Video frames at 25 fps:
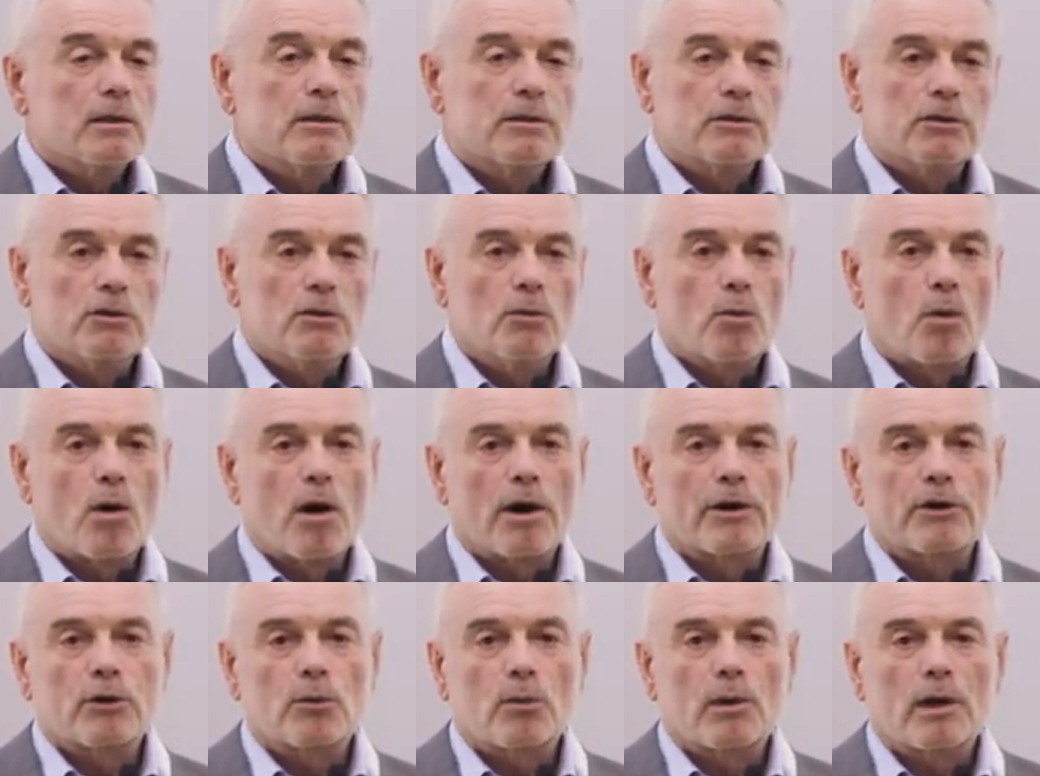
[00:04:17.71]
Two
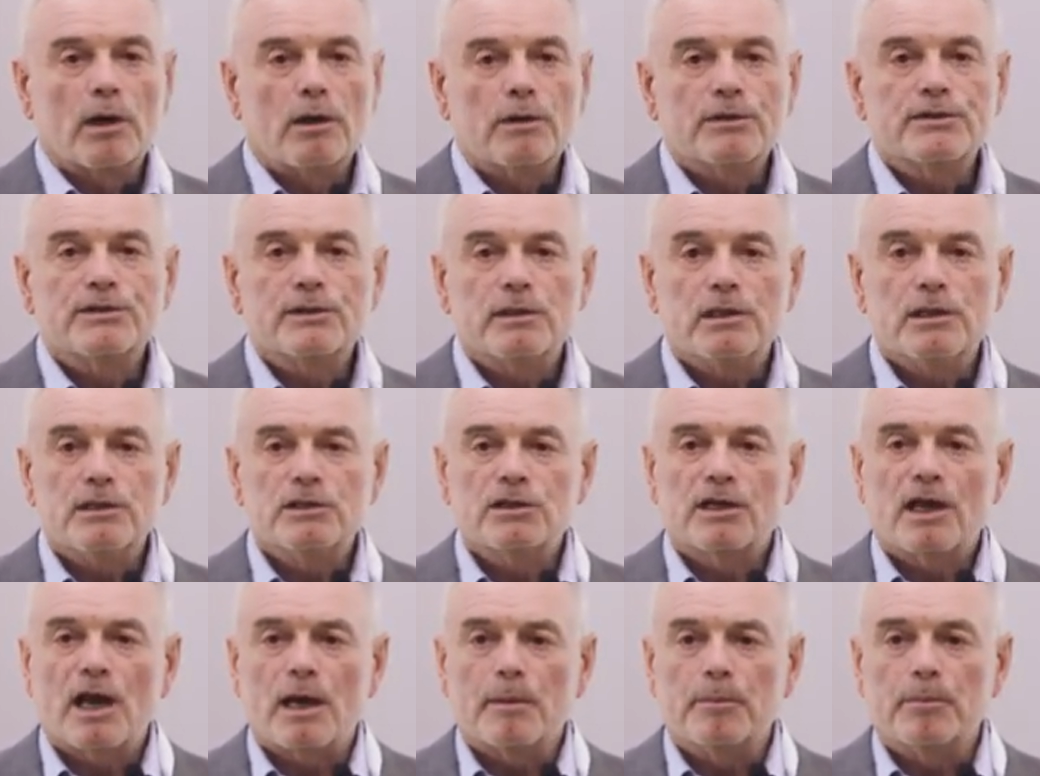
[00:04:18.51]
water wells,
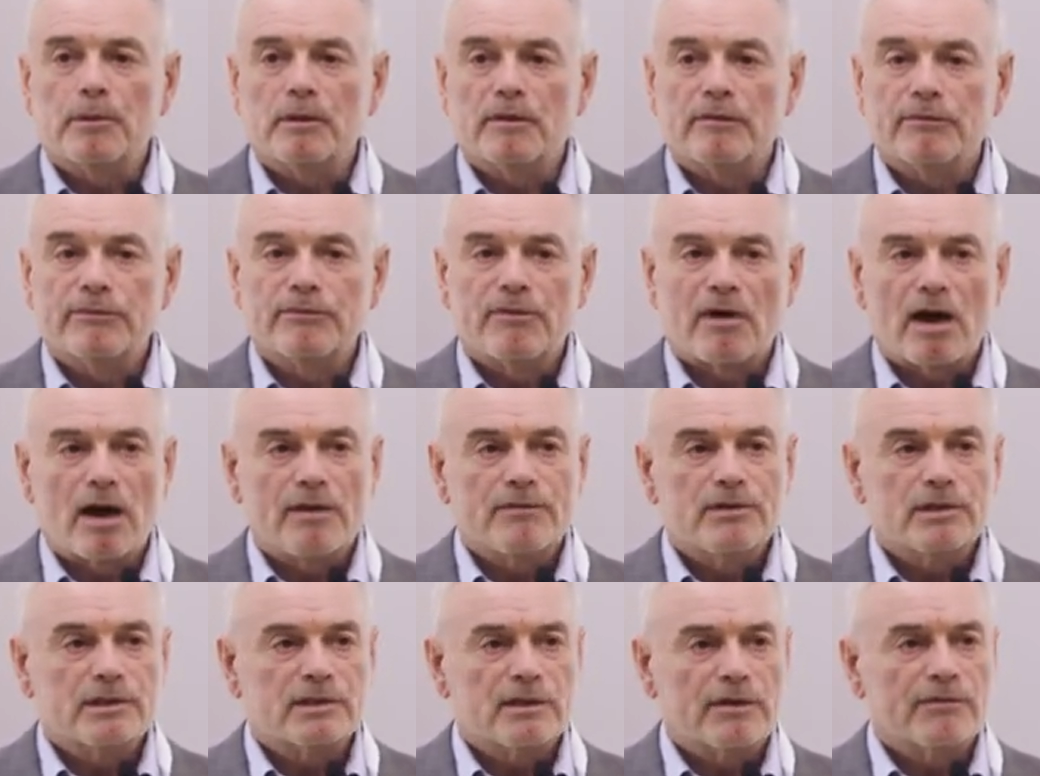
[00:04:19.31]
each capable of
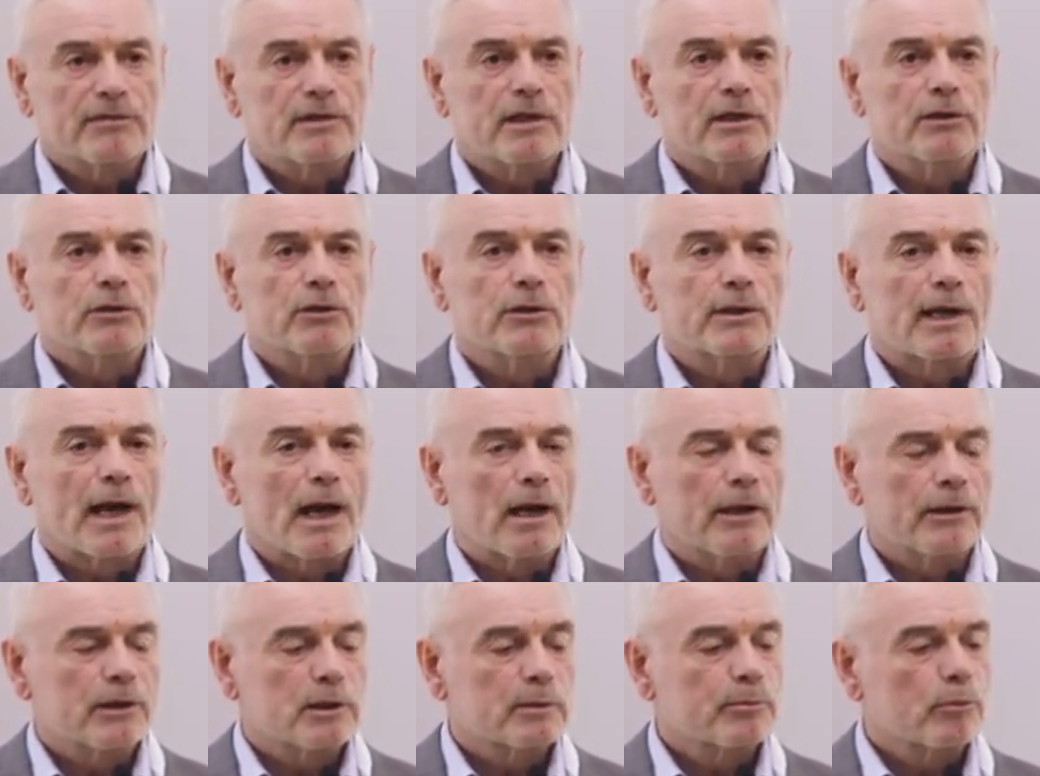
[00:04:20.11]
500 to 700
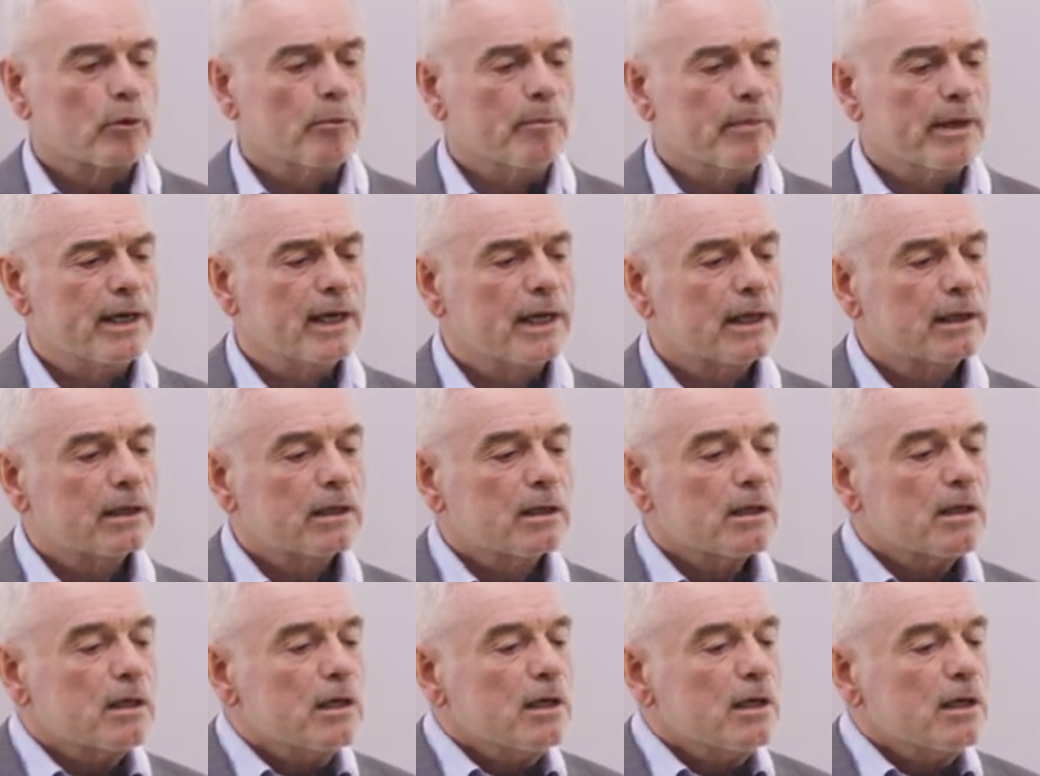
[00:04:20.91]
gallons per minute.